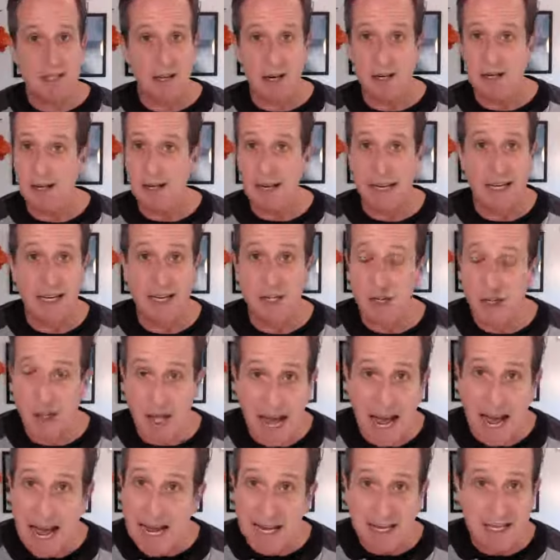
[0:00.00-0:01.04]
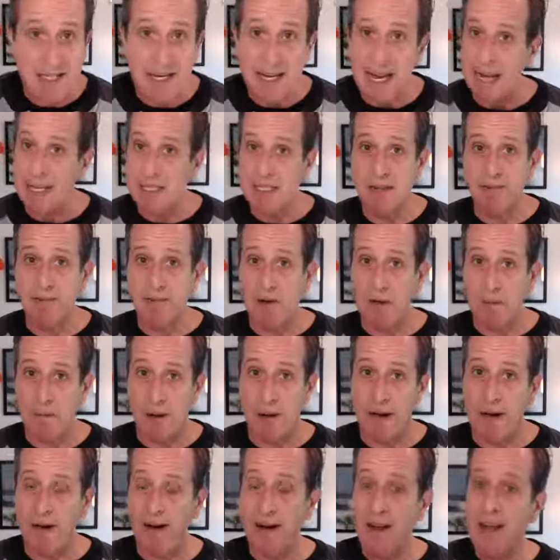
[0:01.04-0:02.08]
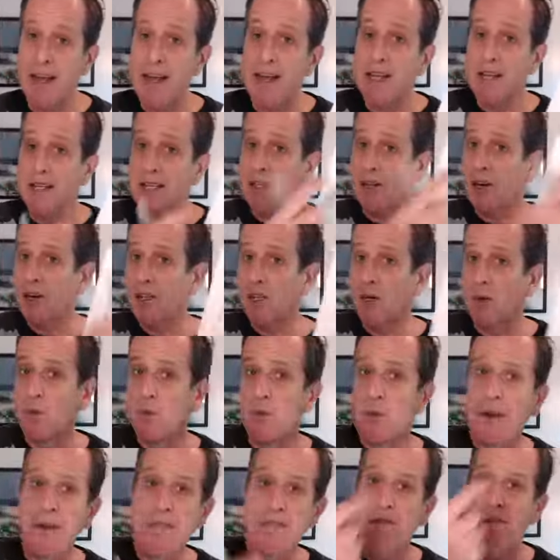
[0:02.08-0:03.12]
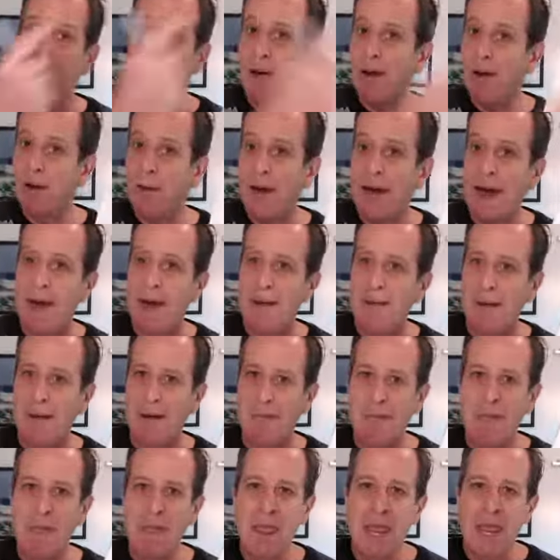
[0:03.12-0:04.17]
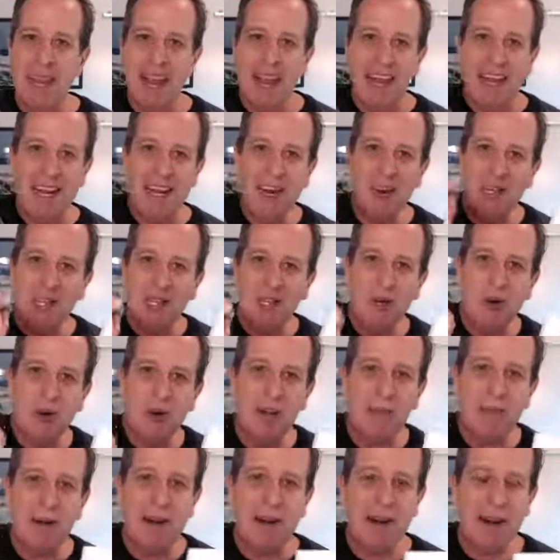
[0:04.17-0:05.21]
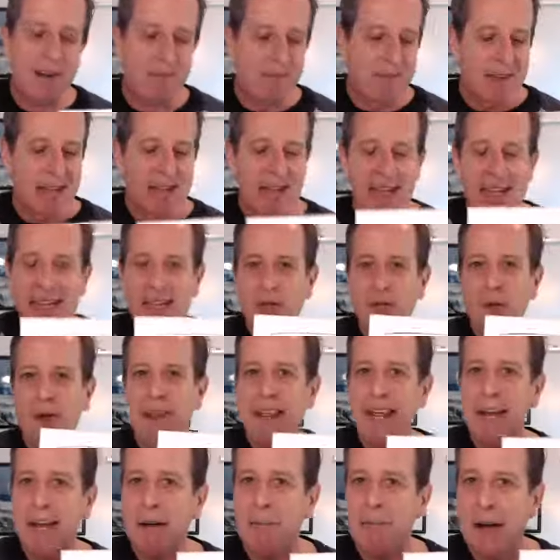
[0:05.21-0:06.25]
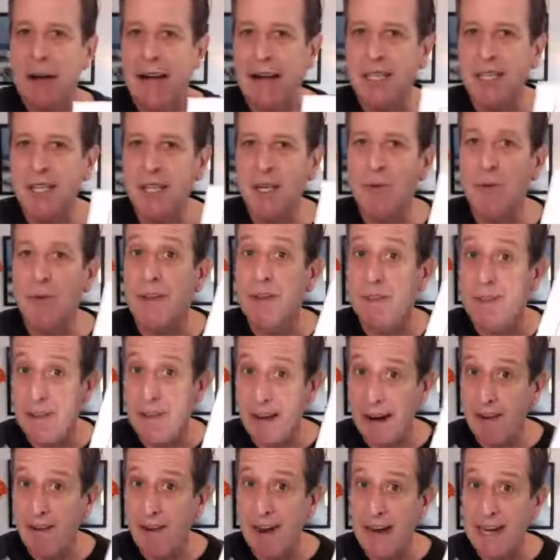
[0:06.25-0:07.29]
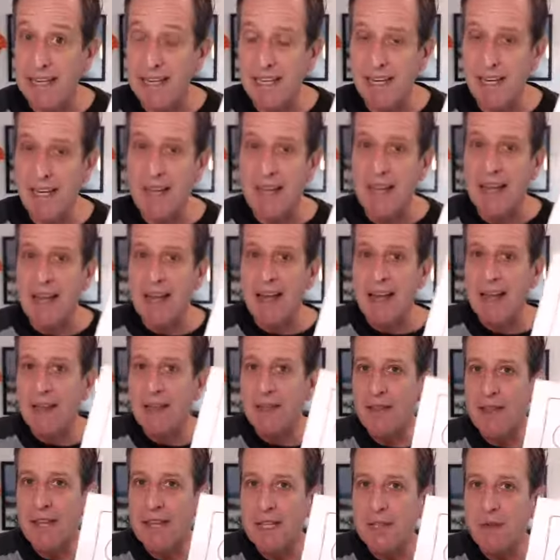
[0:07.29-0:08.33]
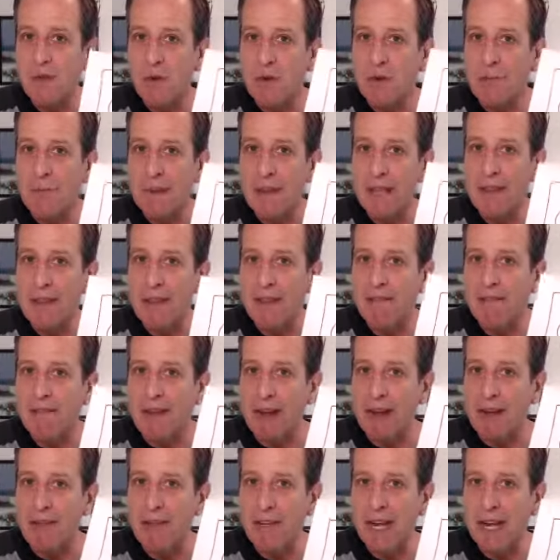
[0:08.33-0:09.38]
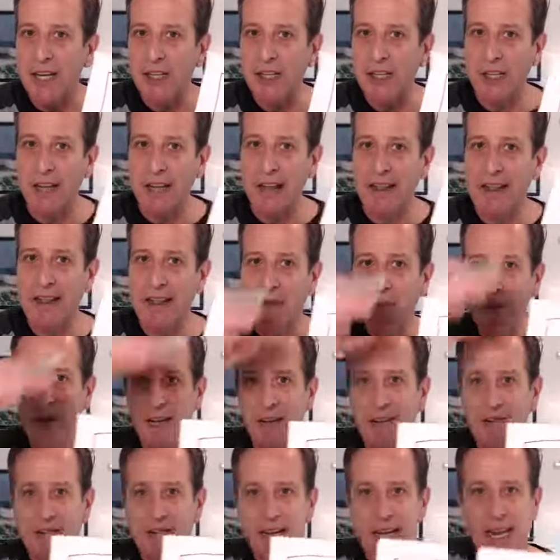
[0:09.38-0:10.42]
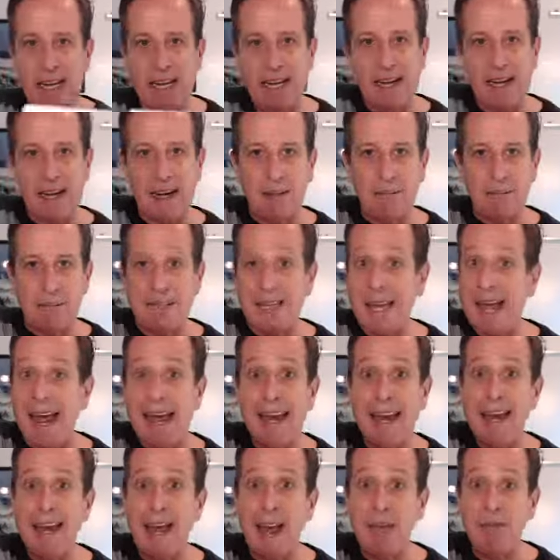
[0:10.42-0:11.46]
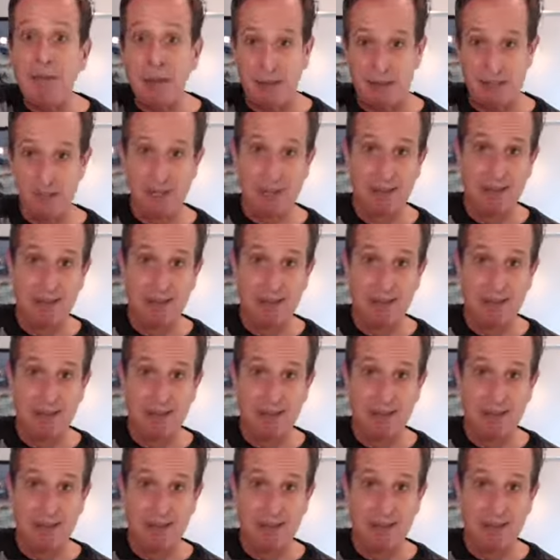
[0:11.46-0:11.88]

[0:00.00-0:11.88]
like a jazz saxophone player, start to riff around it. And you know what's cool about it? Is when they come back to you with their idea, this will be the foundation, and they will have taken it up 10 levels.